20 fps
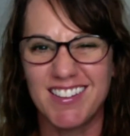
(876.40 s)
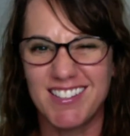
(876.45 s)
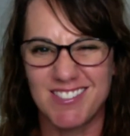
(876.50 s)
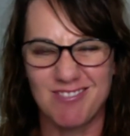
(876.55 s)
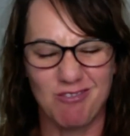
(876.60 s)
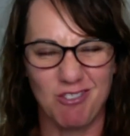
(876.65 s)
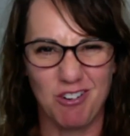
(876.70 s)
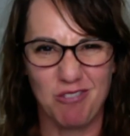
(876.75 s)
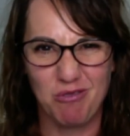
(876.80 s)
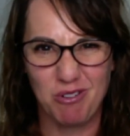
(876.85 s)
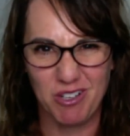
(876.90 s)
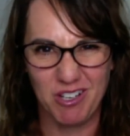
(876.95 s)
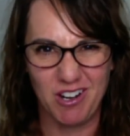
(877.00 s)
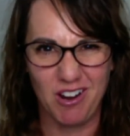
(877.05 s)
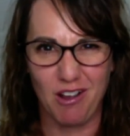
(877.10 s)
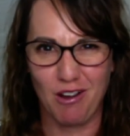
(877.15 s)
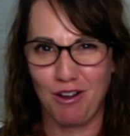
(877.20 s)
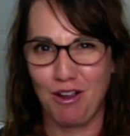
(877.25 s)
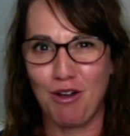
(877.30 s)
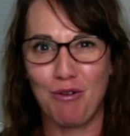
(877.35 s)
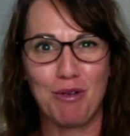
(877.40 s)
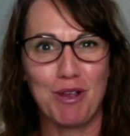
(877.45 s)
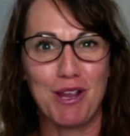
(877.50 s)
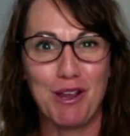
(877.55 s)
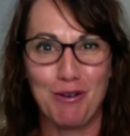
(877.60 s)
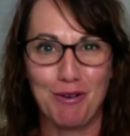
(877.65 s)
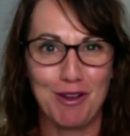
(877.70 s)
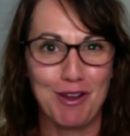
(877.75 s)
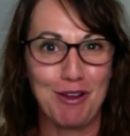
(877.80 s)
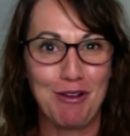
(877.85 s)
we're really not
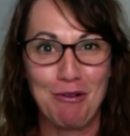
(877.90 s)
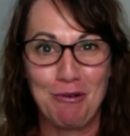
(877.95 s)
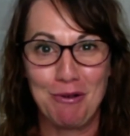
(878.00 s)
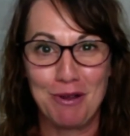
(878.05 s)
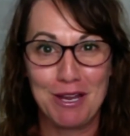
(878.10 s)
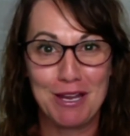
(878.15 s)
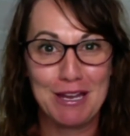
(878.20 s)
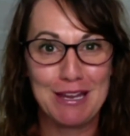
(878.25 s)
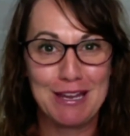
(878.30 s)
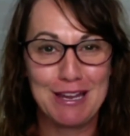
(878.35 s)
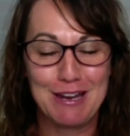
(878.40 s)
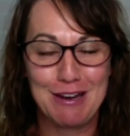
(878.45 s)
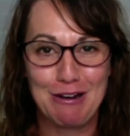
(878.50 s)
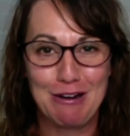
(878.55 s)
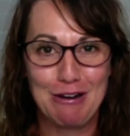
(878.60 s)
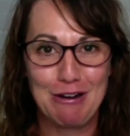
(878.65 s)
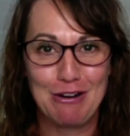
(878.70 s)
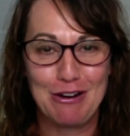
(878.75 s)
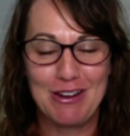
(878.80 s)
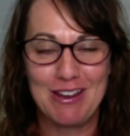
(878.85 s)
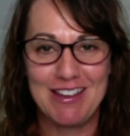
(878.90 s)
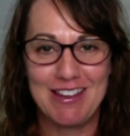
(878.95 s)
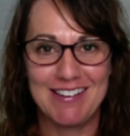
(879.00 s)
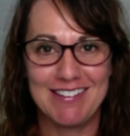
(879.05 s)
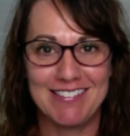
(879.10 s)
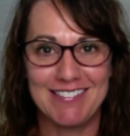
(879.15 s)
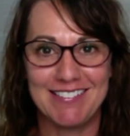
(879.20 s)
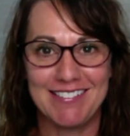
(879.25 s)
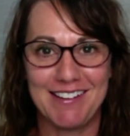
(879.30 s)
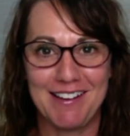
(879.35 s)
going here
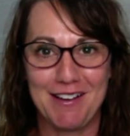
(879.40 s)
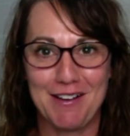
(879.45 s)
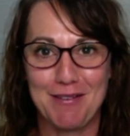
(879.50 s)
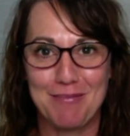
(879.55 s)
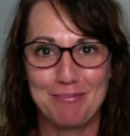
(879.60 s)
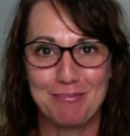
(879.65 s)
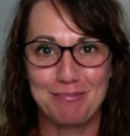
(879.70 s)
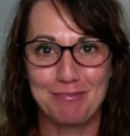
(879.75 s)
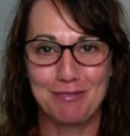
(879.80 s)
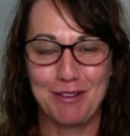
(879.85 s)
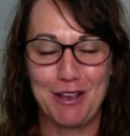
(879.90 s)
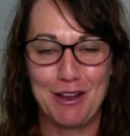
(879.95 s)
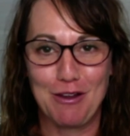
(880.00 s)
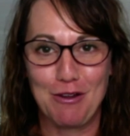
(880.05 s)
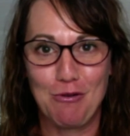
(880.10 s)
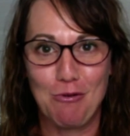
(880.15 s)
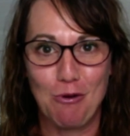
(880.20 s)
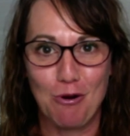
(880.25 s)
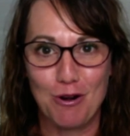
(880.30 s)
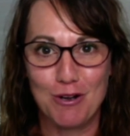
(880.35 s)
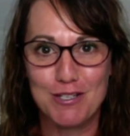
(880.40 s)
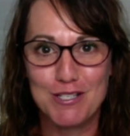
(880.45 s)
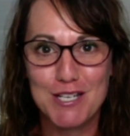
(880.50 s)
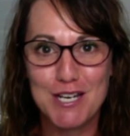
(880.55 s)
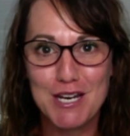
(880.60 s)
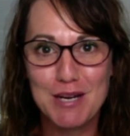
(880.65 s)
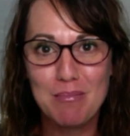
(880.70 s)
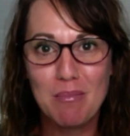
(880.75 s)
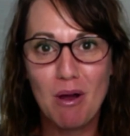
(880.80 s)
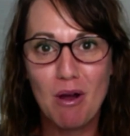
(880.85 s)
in like
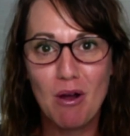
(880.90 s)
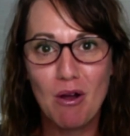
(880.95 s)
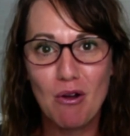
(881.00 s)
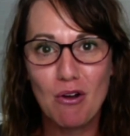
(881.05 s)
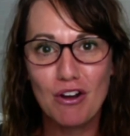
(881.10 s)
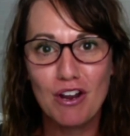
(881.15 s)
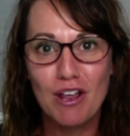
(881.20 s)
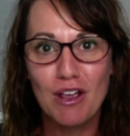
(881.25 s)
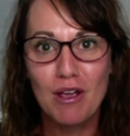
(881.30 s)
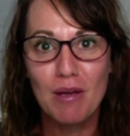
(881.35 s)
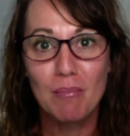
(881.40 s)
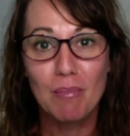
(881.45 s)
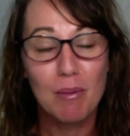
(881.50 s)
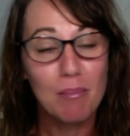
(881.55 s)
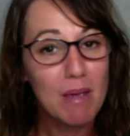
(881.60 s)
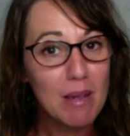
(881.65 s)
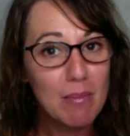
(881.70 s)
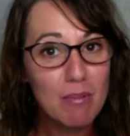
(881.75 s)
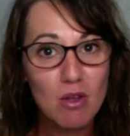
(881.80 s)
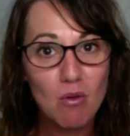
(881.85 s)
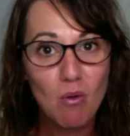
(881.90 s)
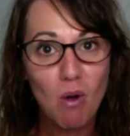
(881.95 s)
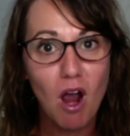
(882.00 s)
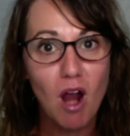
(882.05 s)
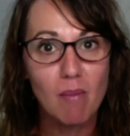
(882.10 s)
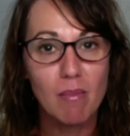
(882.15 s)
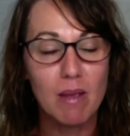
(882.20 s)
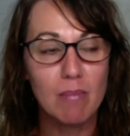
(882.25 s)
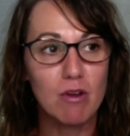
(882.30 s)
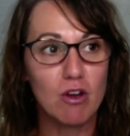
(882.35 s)
quarantine mode, but maybe you
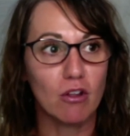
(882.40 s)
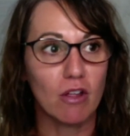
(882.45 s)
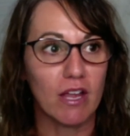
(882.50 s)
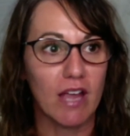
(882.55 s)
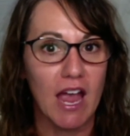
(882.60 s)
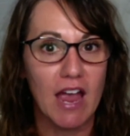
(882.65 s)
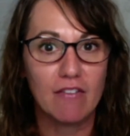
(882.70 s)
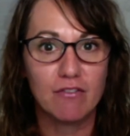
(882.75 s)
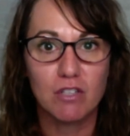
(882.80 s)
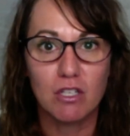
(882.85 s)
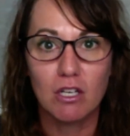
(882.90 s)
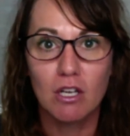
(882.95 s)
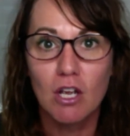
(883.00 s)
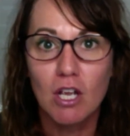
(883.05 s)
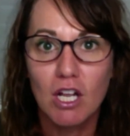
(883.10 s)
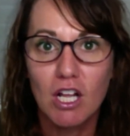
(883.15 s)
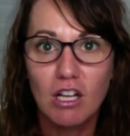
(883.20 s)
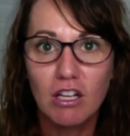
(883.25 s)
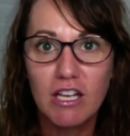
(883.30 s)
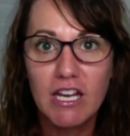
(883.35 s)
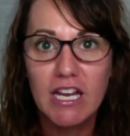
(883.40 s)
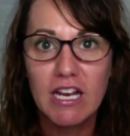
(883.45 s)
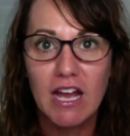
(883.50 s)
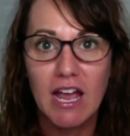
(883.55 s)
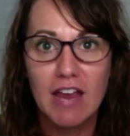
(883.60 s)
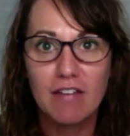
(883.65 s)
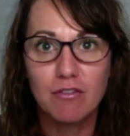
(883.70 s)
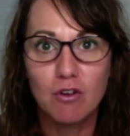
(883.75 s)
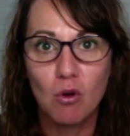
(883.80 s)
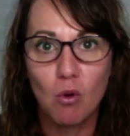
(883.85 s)
are. Maybe you're like, I have to clean, I
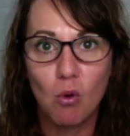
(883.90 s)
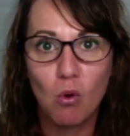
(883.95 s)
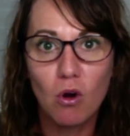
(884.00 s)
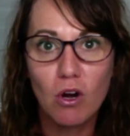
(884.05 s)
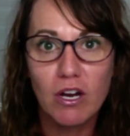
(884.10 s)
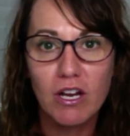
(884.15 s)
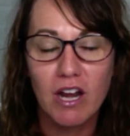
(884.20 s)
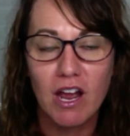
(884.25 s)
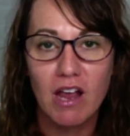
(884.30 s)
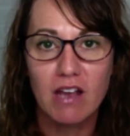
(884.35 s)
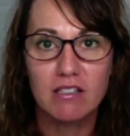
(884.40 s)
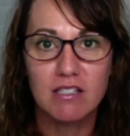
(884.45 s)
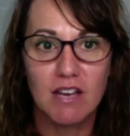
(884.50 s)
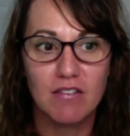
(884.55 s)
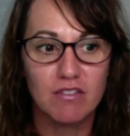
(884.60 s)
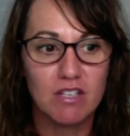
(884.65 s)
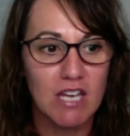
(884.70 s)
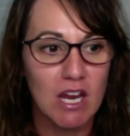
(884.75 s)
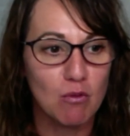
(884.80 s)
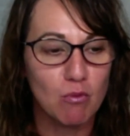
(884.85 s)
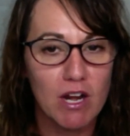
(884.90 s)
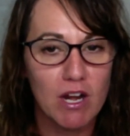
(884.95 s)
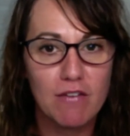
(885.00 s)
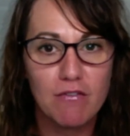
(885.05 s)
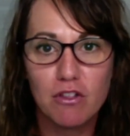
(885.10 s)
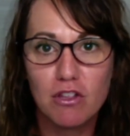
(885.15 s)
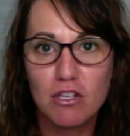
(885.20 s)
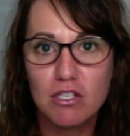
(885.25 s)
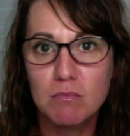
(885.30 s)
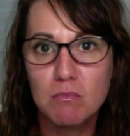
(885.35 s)
have to organize, I have to get ready
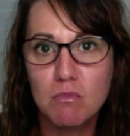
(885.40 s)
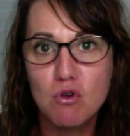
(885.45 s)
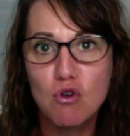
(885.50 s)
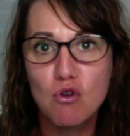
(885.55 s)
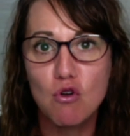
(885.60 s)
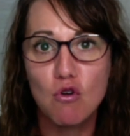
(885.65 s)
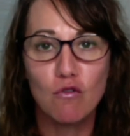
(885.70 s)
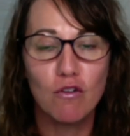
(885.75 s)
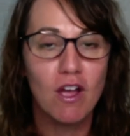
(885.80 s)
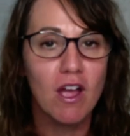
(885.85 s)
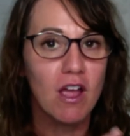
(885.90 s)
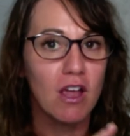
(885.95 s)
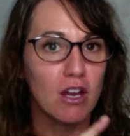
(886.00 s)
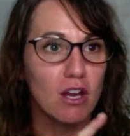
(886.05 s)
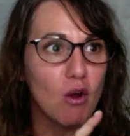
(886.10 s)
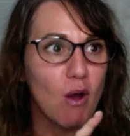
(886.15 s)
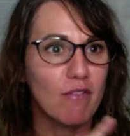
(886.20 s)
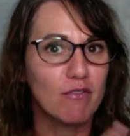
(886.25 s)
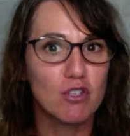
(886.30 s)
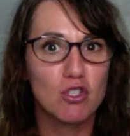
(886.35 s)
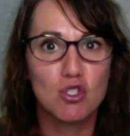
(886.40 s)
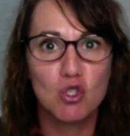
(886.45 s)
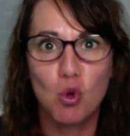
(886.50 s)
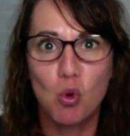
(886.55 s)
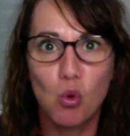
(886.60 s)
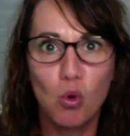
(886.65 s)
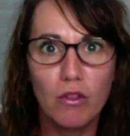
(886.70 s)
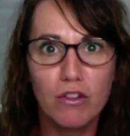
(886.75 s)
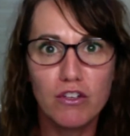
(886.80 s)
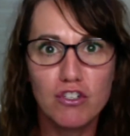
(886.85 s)
for this move, I have to
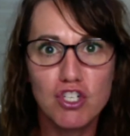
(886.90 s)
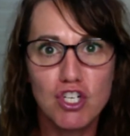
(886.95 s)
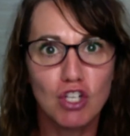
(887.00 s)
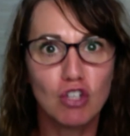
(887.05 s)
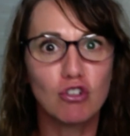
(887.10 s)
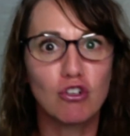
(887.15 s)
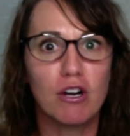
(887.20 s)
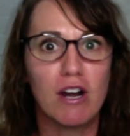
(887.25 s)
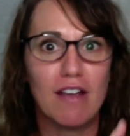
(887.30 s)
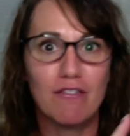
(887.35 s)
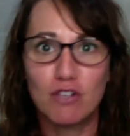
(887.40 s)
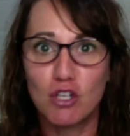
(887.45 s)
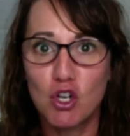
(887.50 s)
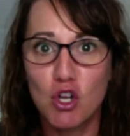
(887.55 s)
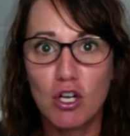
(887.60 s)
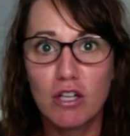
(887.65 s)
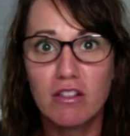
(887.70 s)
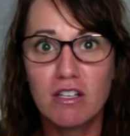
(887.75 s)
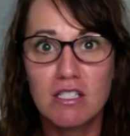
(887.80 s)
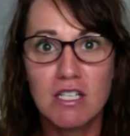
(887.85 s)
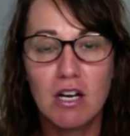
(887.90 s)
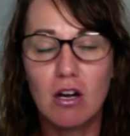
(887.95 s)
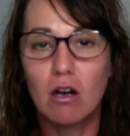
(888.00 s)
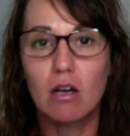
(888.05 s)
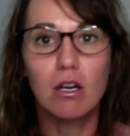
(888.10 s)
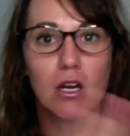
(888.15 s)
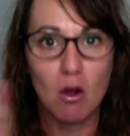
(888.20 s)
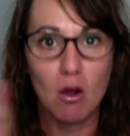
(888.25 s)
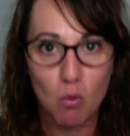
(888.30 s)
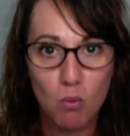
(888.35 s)
school the children, I have to cook the dinner.
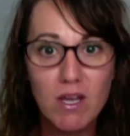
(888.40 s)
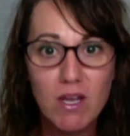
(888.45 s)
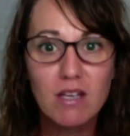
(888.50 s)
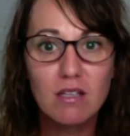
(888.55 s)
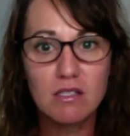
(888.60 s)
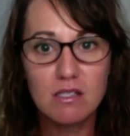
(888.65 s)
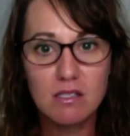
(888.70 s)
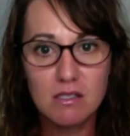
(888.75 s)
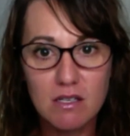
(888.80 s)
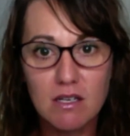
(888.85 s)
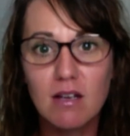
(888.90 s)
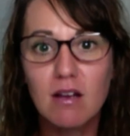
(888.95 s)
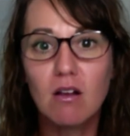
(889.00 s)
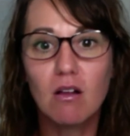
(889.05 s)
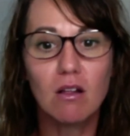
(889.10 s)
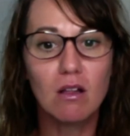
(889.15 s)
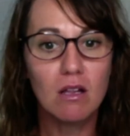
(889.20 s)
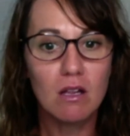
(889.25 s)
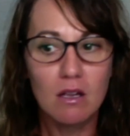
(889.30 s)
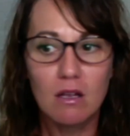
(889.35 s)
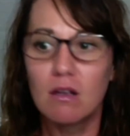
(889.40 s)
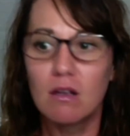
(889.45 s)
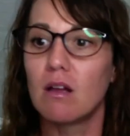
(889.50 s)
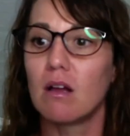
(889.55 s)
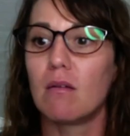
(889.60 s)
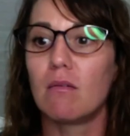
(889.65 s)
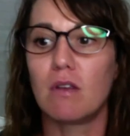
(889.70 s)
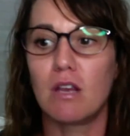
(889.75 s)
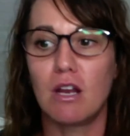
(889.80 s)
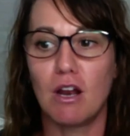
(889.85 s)
We could still
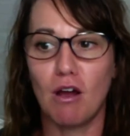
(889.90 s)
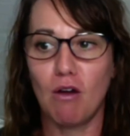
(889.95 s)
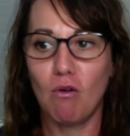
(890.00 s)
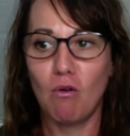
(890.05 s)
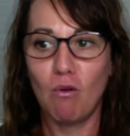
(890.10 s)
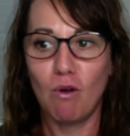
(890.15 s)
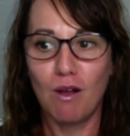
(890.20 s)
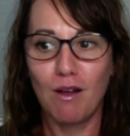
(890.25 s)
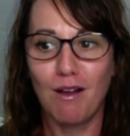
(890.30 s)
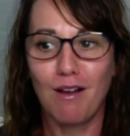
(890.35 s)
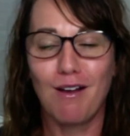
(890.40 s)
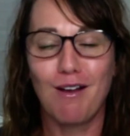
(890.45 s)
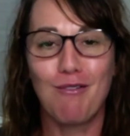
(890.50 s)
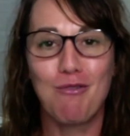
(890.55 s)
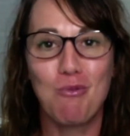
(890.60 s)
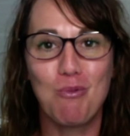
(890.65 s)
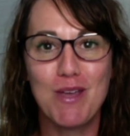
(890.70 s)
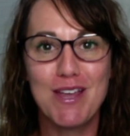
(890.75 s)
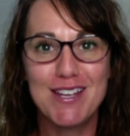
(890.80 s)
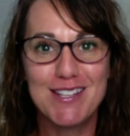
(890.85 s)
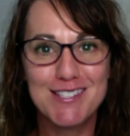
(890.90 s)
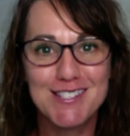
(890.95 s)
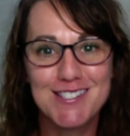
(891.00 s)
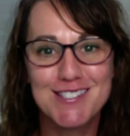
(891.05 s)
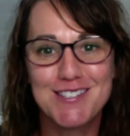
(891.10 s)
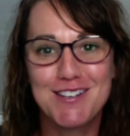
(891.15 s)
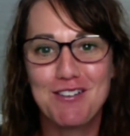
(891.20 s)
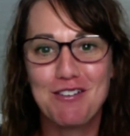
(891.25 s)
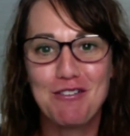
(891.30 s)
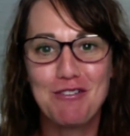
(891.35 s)
we could
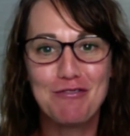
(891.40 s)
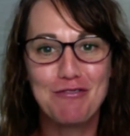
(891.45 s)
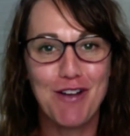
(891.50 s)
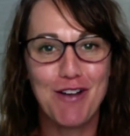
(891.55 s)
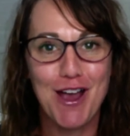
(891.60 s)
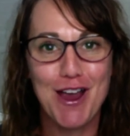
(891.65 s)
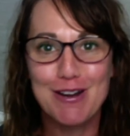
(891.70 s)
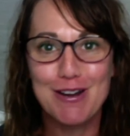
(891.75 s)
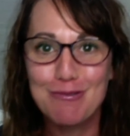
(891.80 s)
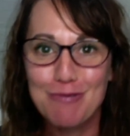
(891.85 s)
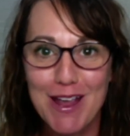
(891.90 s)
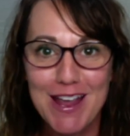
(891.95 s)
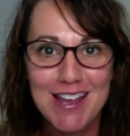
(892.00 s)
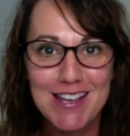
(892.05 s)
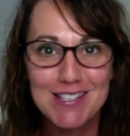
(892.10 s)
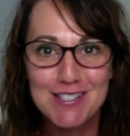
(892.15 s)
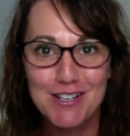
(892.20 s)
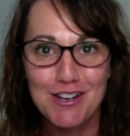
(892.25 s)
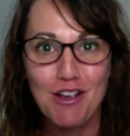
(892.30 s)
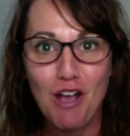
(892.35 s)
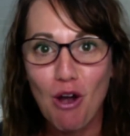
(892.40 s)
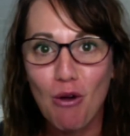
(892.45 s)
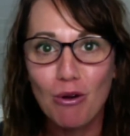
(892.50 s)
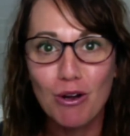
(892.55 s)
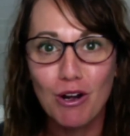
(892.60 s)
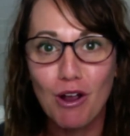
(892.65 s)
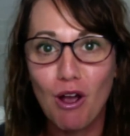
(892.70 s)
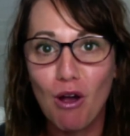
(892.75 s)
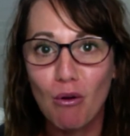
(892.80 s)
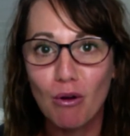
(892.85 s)
still find ways to go
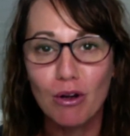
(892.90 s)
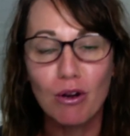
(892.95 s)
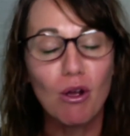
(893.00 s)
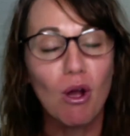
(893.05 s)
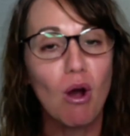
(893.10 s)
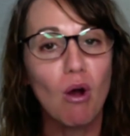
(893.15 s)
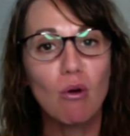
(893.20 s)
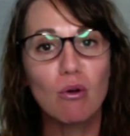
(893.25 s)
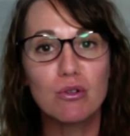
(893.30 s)
and go and go.